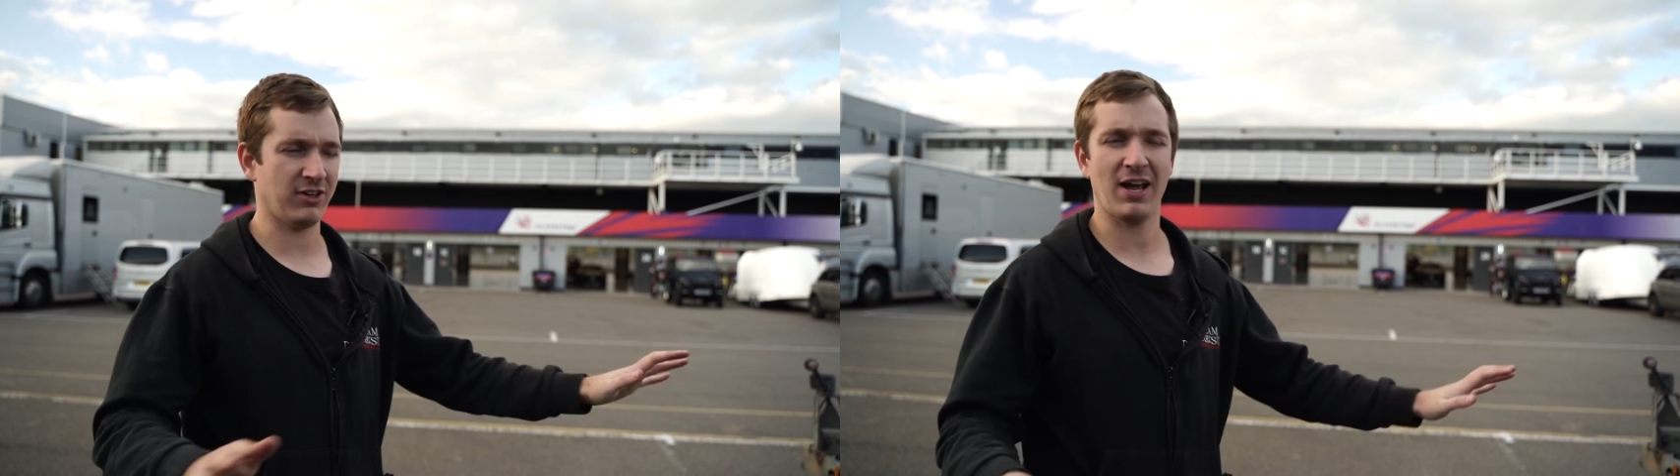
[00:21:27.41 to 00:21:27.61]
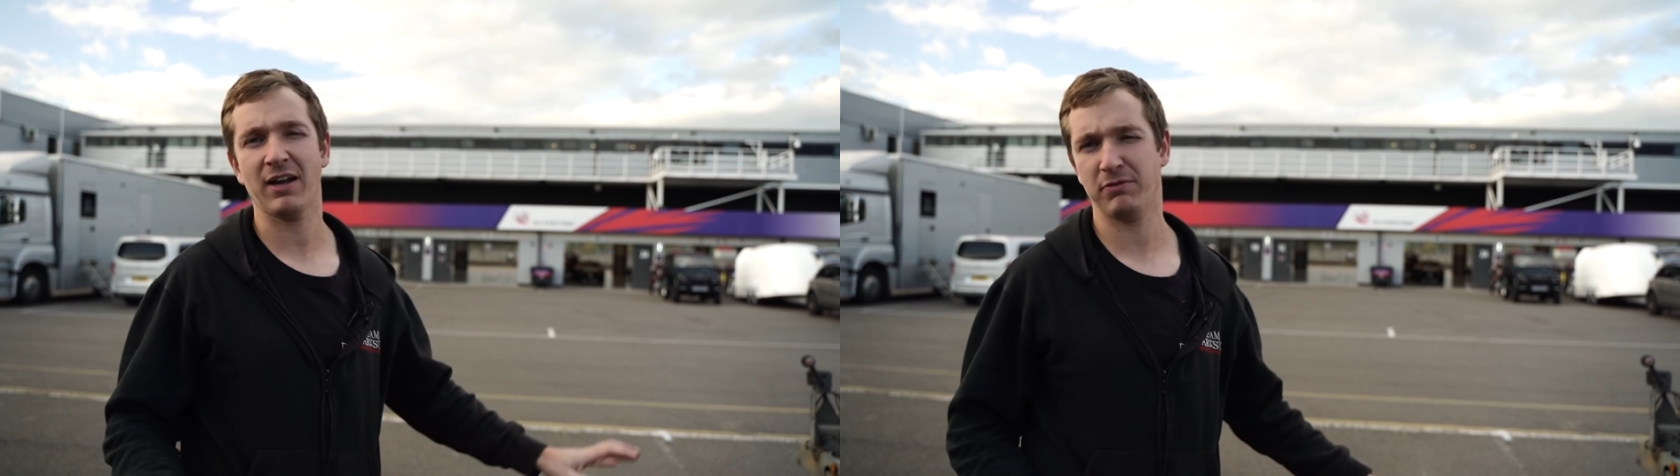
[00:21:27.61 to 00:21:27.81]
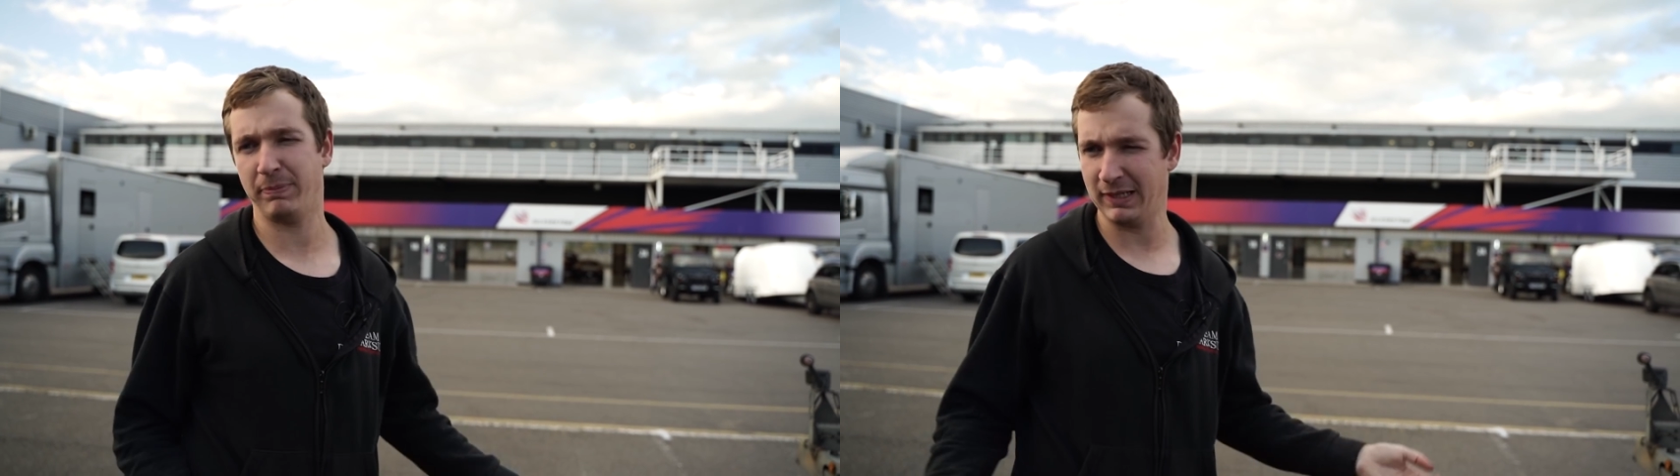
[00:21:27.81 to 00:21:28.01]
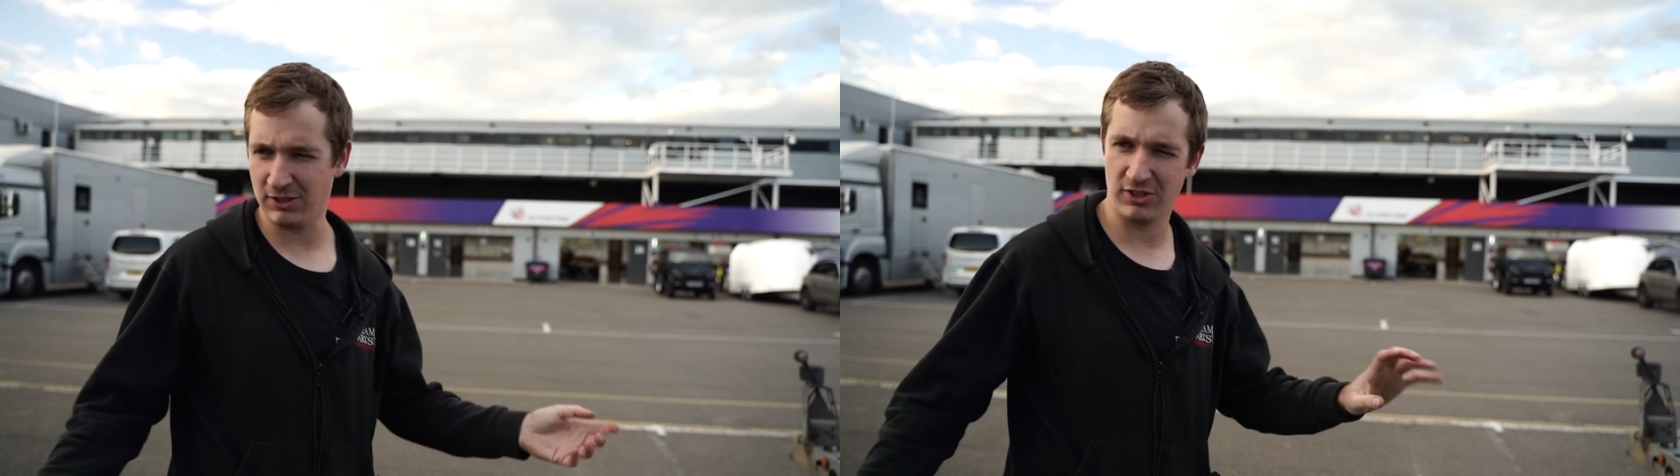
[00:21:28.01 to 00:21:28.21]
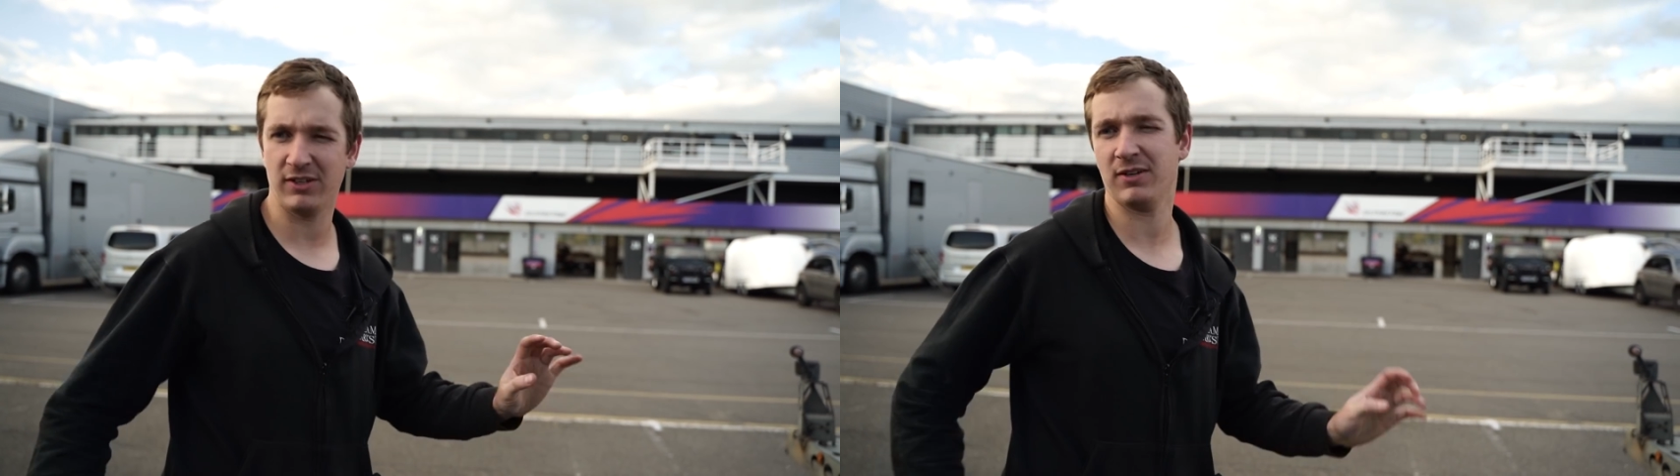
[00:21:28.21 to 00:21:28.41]
nice
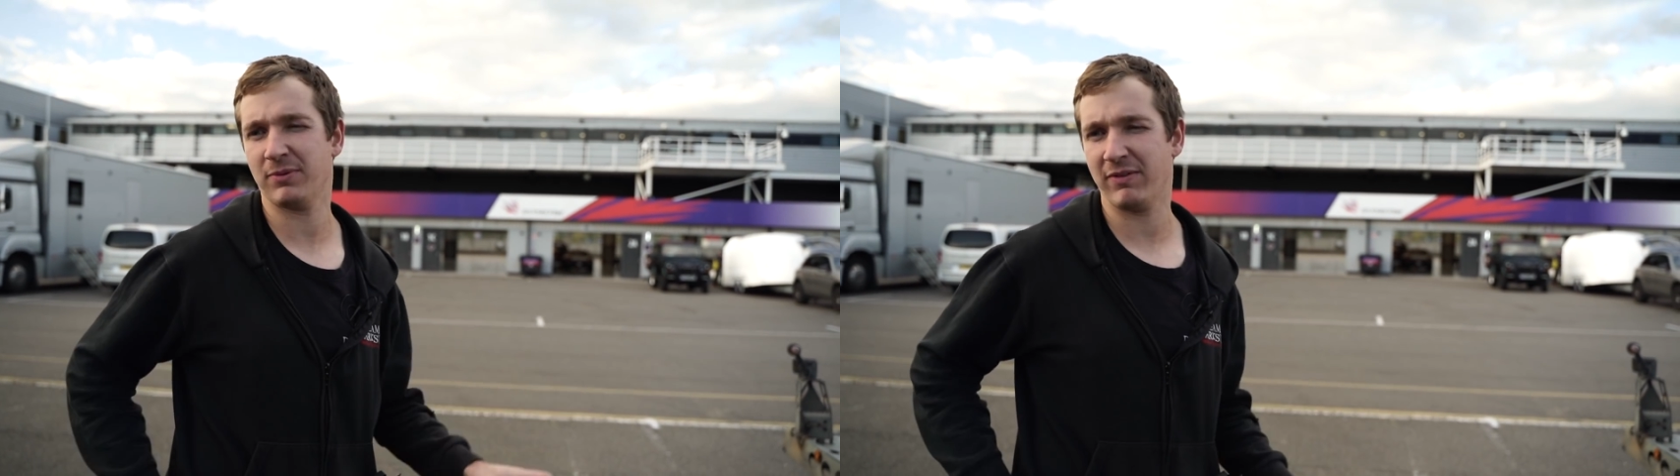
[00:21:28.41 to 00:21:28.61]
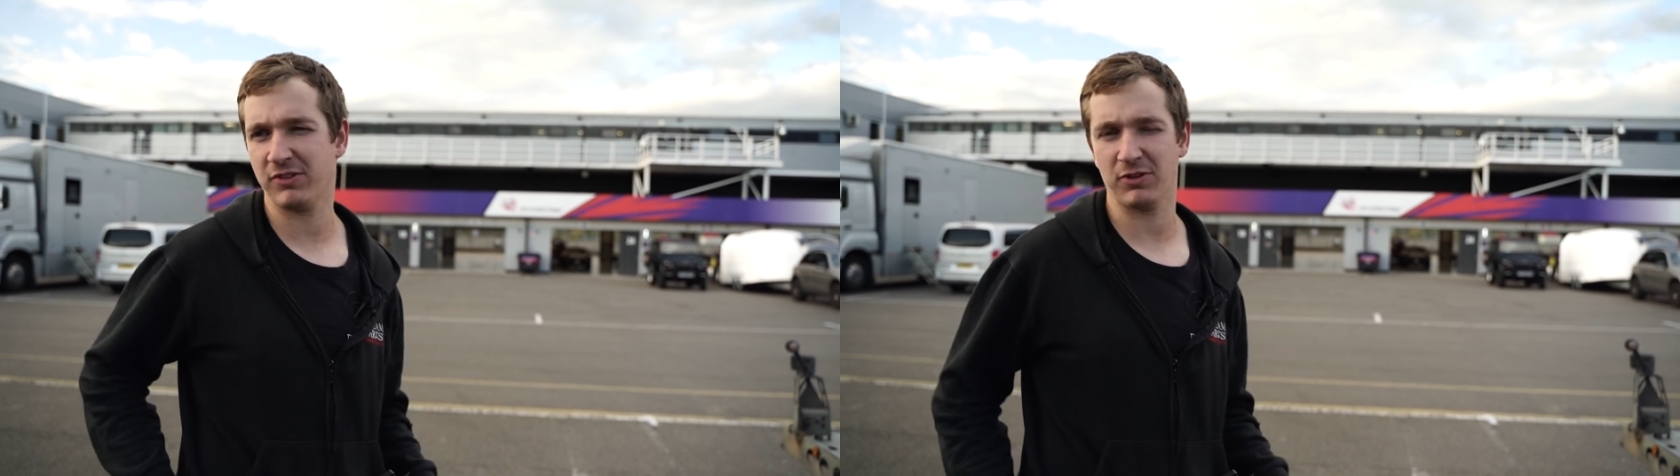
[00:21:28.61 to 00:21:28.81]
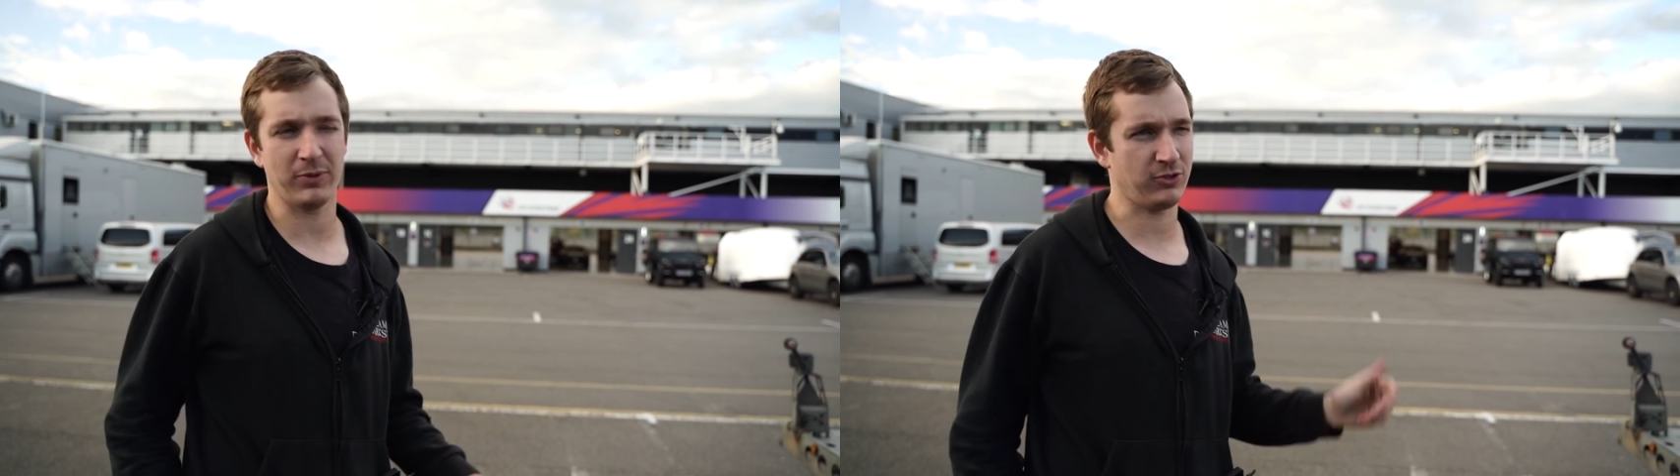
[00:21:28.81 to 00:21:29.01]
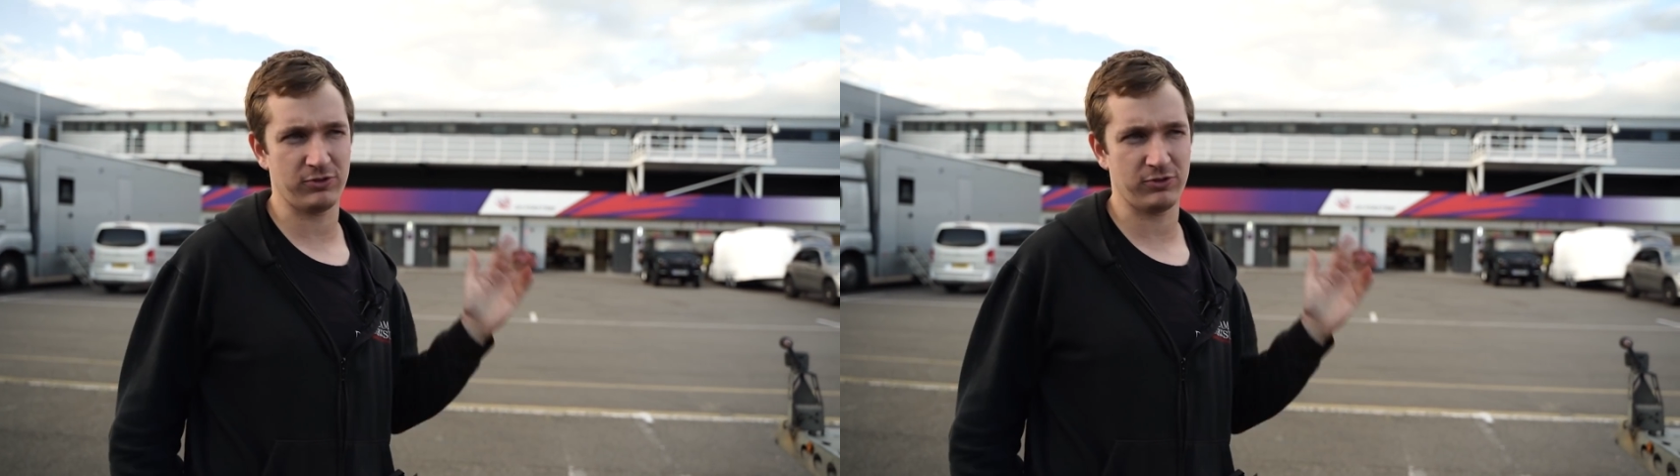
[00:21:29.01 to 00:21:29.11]
picture and whatever, so